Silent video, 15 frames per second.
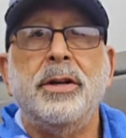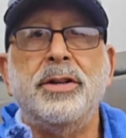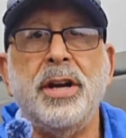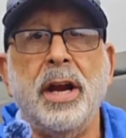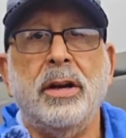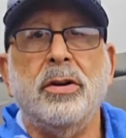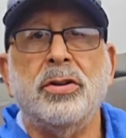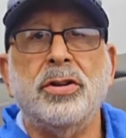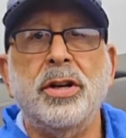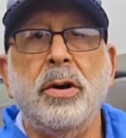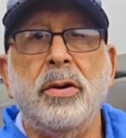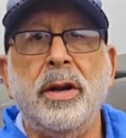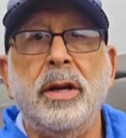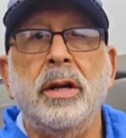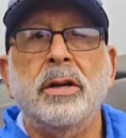Check your
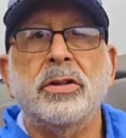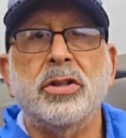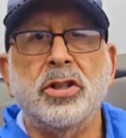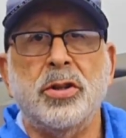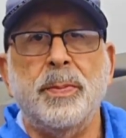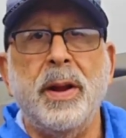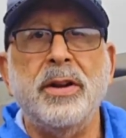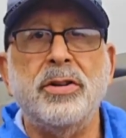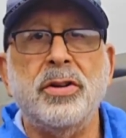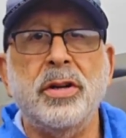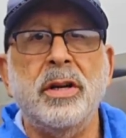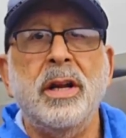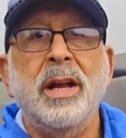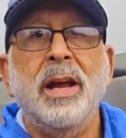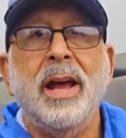steering,
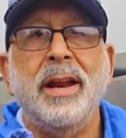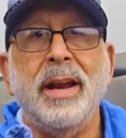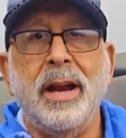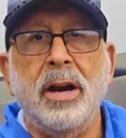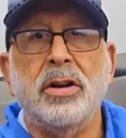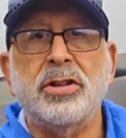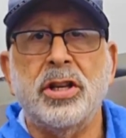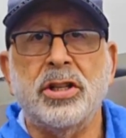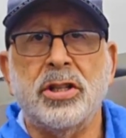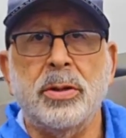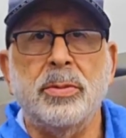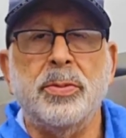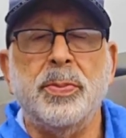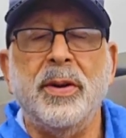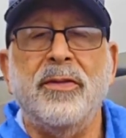suspension, and air
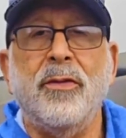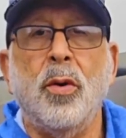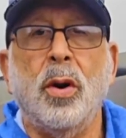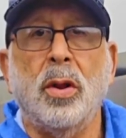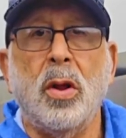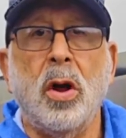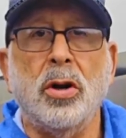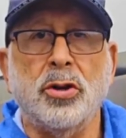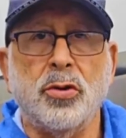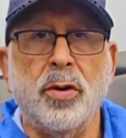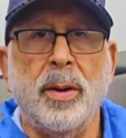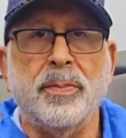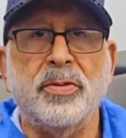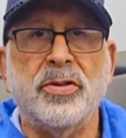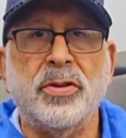systems before long
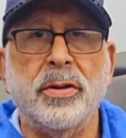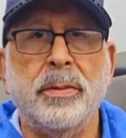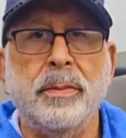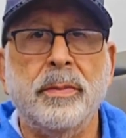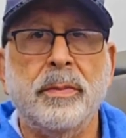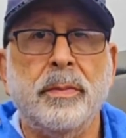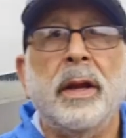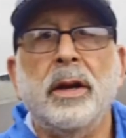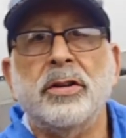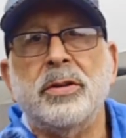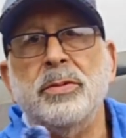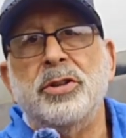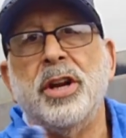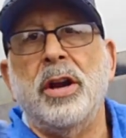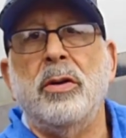trips. Here's
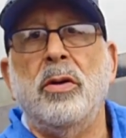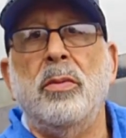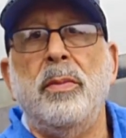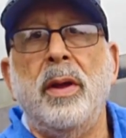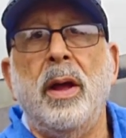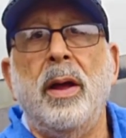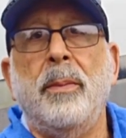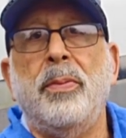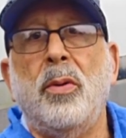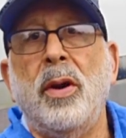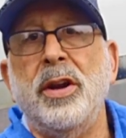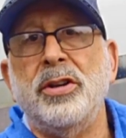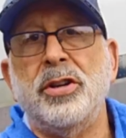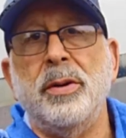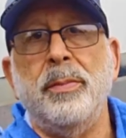some general
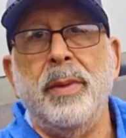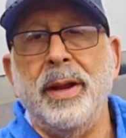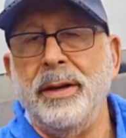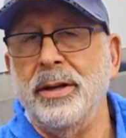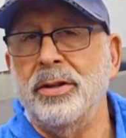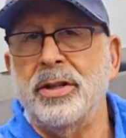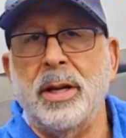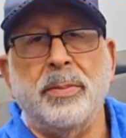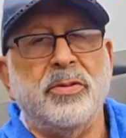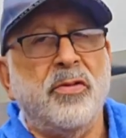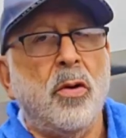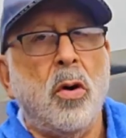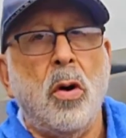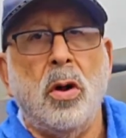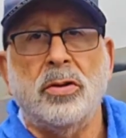operation and maintenance tips
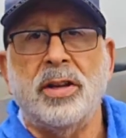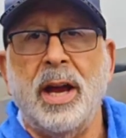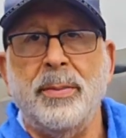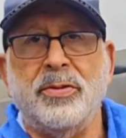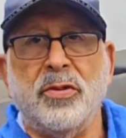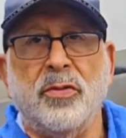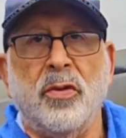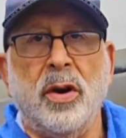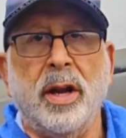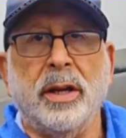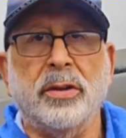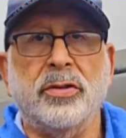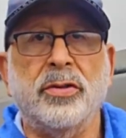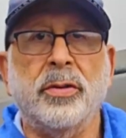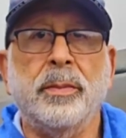for all types of
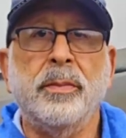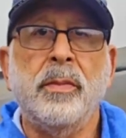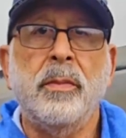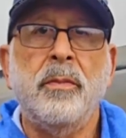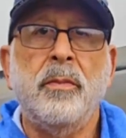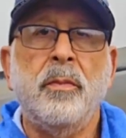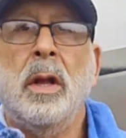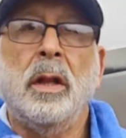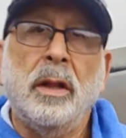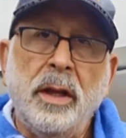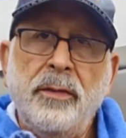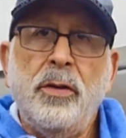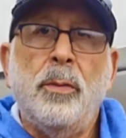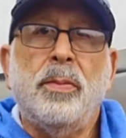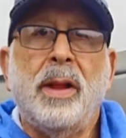rigs.
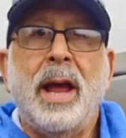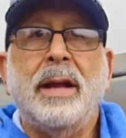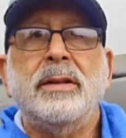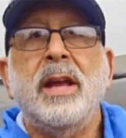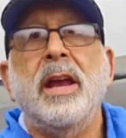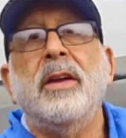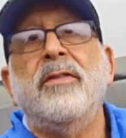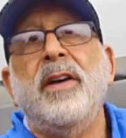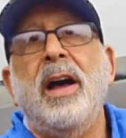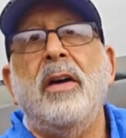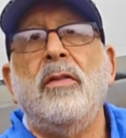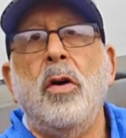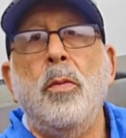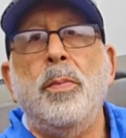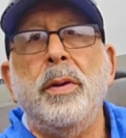Leave your black tank
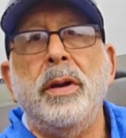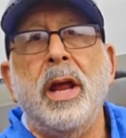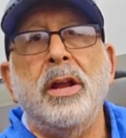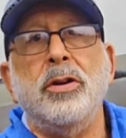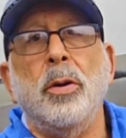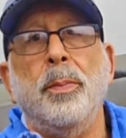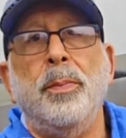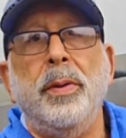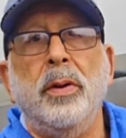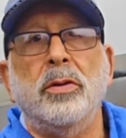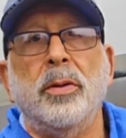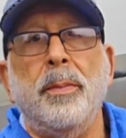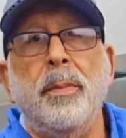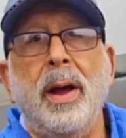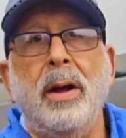valve open and you'll
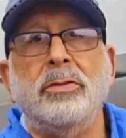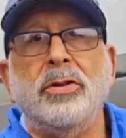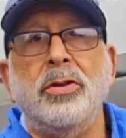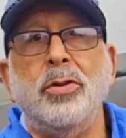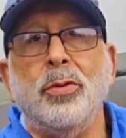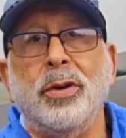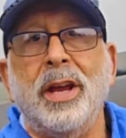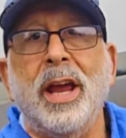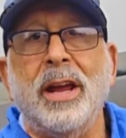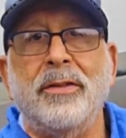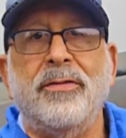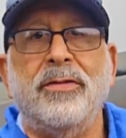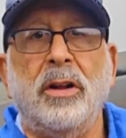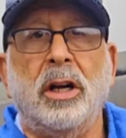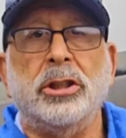build a mountain you
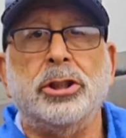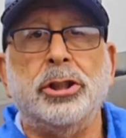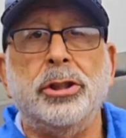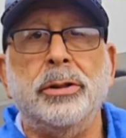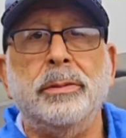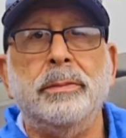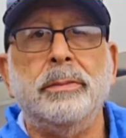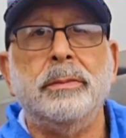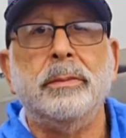can't flush.